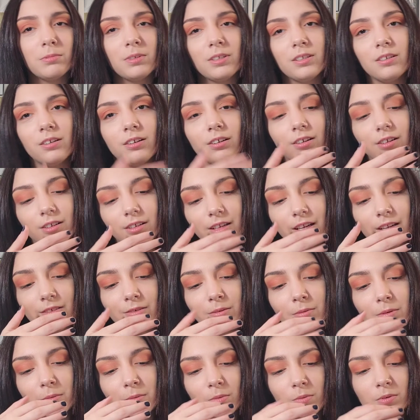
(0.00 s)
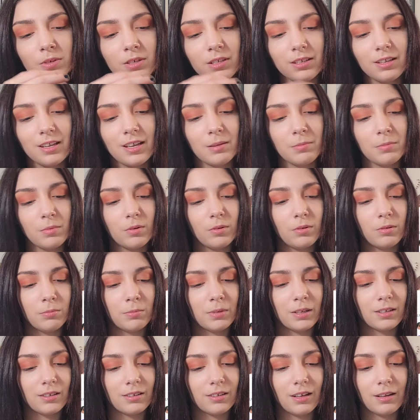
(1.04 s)
Oh my god, I remember when it came.
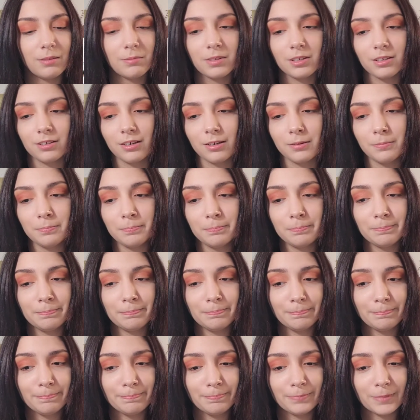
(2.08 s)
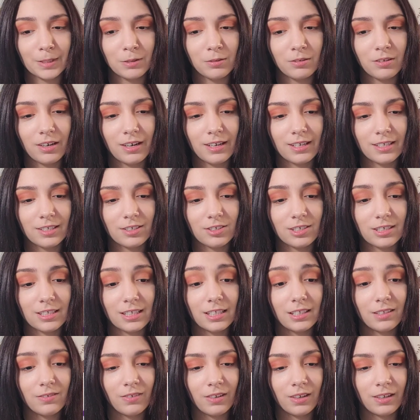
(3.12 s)
Oh my. I'm gonna cry. Mm, don't cry,
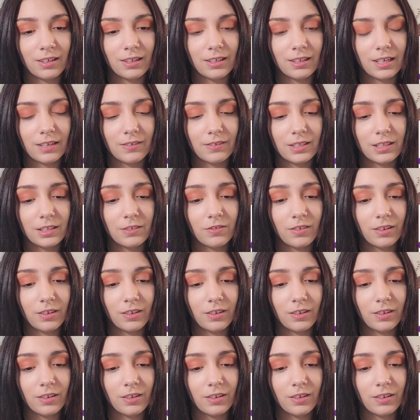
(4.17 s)
Angie. It's fine.